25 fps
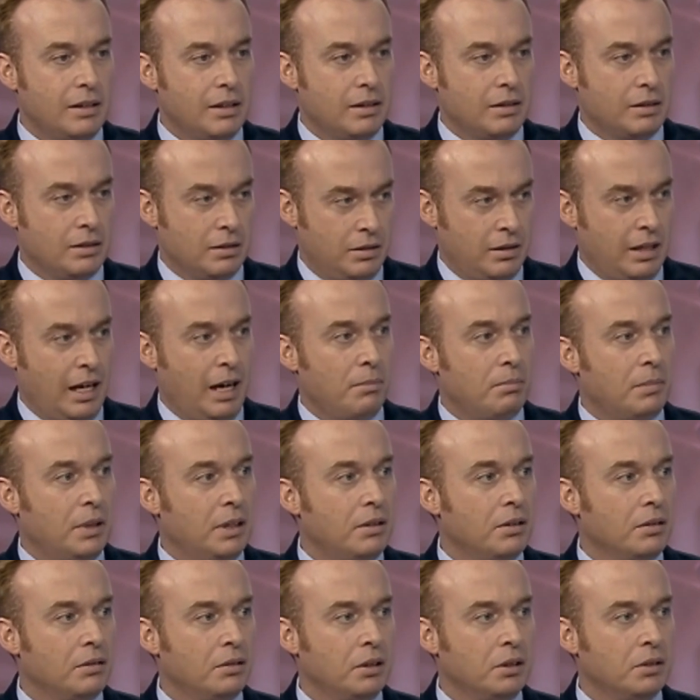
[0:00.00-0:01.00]
Does that meet
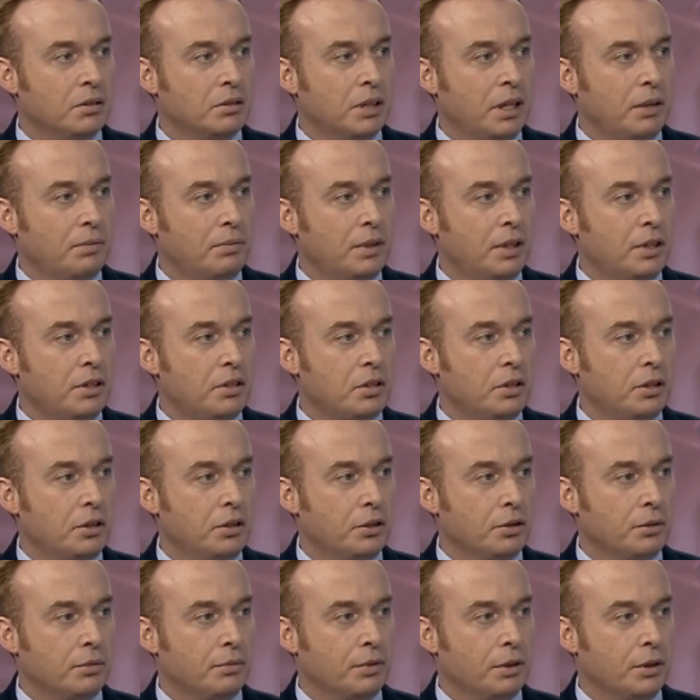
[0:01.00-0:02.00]
the legal definition, in
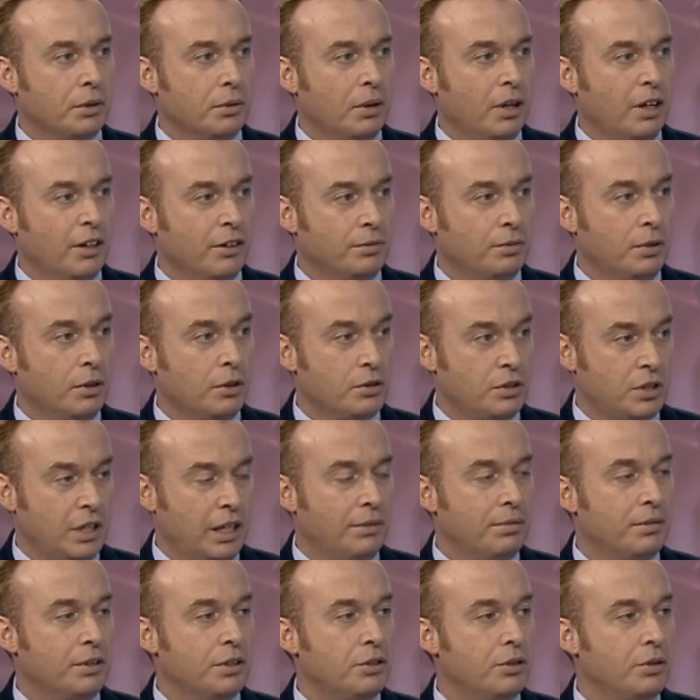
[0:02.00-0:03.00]
your view, of
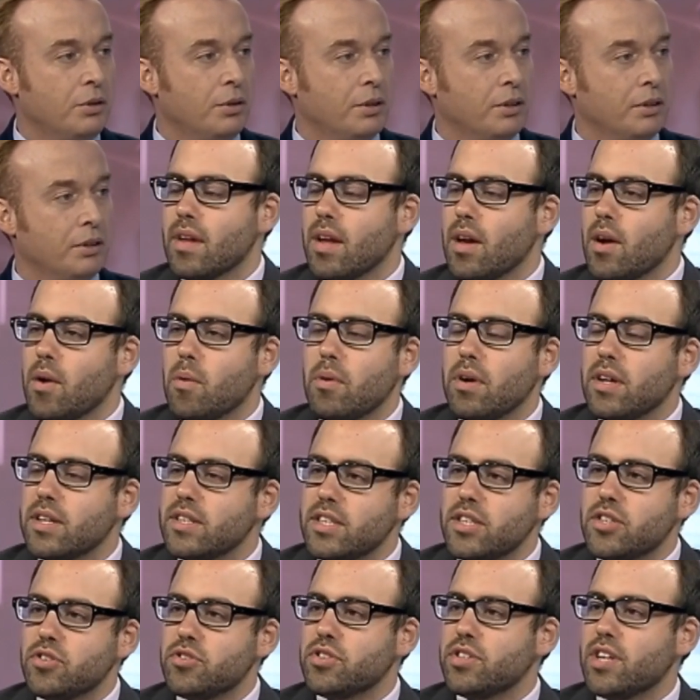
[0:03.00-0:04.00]
safely stored? Well, it's
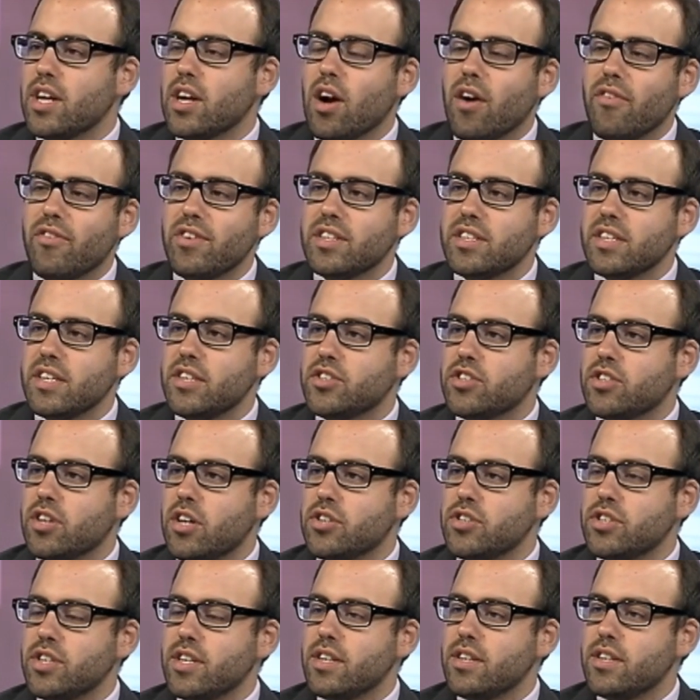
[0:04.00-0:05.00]
interesting. Obviously,
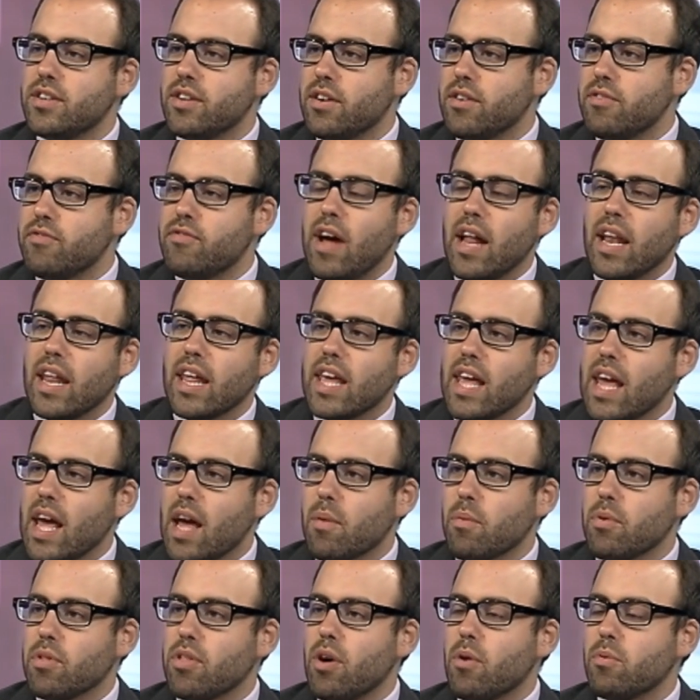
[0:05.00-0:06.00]
Sergeant uh, Valiquette,
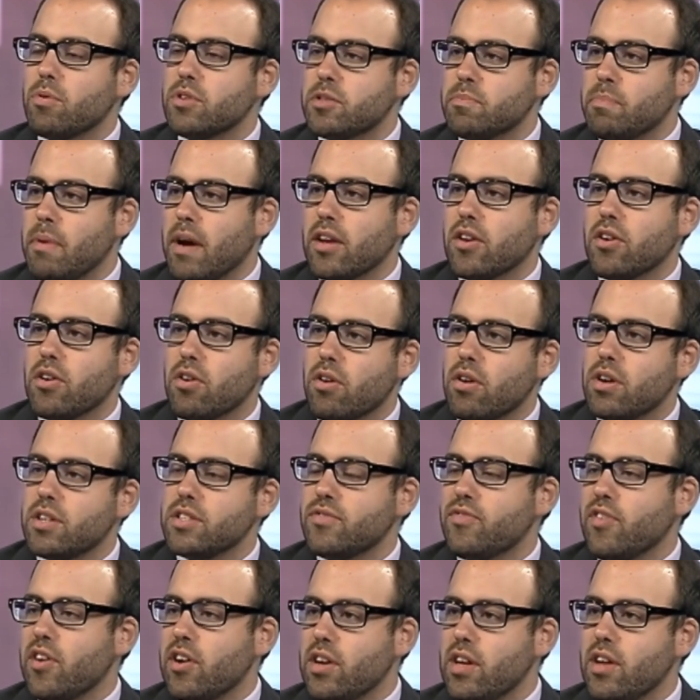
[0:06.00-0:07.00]
with all respect to her, has a
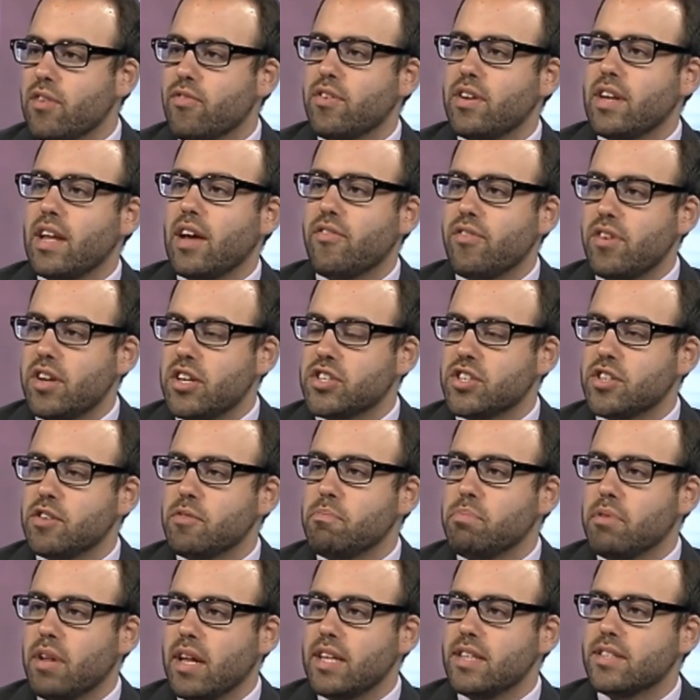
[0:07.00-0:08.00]
very different definition of
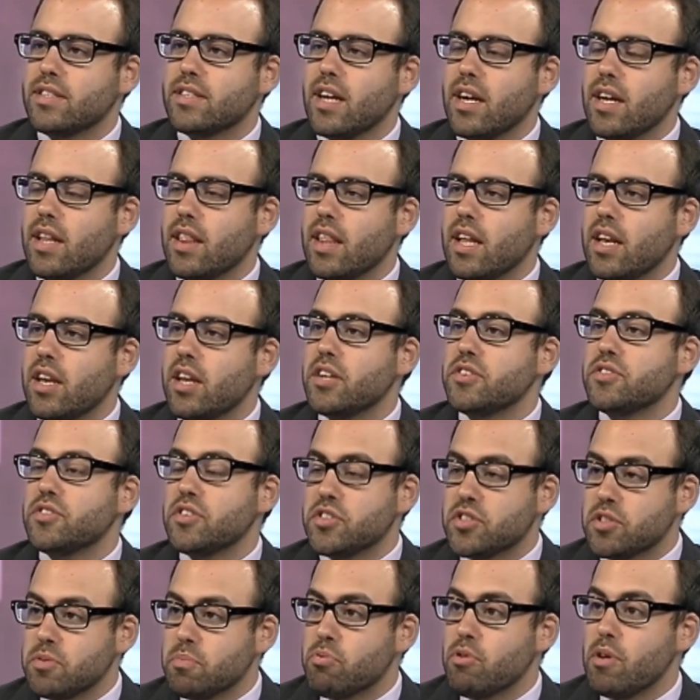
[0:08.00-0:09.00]
plain sight than does the
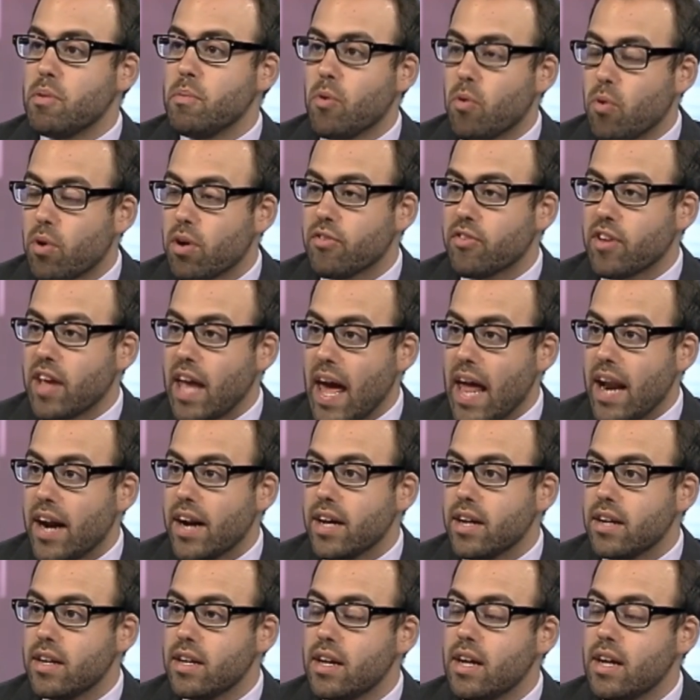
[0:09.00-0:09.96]
Supreme Court of Canada.